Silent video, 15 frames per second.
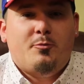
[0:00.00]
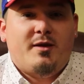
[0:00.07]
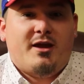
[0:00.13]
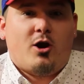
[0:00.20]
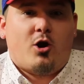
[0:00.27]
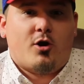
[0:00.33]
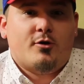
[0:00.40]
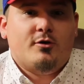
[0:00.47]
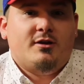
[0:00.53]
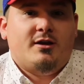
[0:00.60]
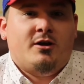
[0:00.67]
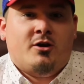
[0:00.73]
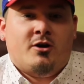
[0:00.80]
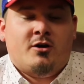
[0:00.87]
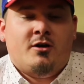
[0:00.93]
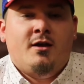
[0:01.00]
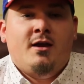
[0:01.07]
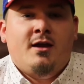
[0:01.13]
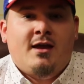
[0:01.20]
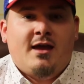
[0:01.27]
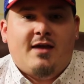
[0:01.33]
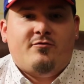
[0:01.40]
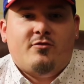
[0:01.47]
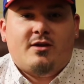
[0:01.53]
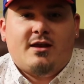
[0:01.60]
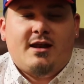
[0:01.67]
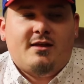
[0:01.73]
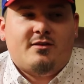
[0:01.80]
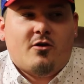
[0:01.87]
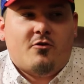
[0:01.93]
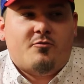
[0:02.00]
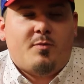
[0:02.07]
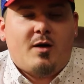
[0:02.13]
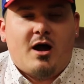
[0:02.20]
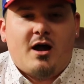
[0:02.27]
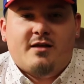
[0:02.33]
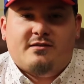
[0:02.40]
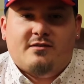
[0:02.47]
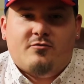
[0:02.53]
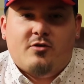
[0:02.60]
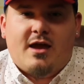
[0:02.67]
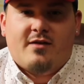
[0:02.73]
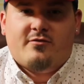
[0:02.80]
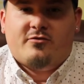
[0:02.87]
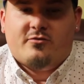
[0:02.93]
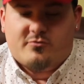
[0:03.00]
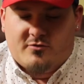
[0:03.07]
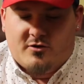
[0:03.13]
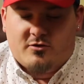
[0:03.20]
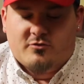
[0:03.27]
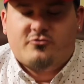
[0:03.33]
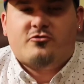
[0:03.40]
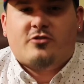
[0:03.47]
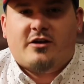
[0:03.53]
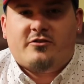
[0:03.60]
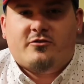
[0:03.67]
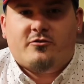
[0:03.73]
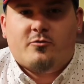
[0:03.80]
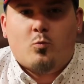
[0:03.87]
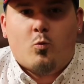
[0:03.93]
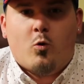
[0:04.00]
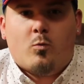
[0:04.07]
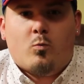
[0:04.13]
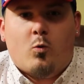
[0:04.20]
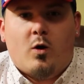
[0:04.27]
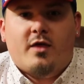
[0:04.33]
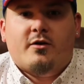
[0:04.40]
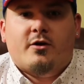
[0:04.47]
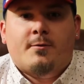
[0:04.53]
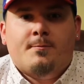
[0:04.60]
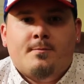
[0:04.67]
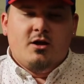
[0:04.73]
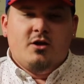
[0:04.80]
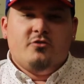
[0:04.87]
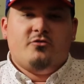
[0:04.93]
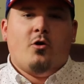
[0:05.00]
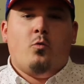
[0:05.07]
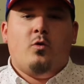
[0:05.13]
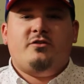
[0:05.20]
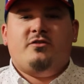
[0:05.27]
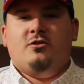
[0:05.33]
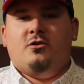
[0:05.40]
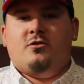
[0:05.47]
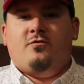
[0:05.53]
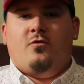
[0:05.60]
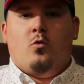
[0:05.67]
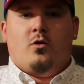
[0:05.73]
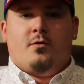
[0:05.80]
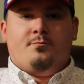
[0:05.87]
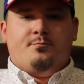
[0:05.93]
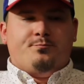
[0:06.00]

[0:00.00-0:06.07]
bit earlier if you can hit those ponds, if you have a stretch of some warm weather. So what to look for?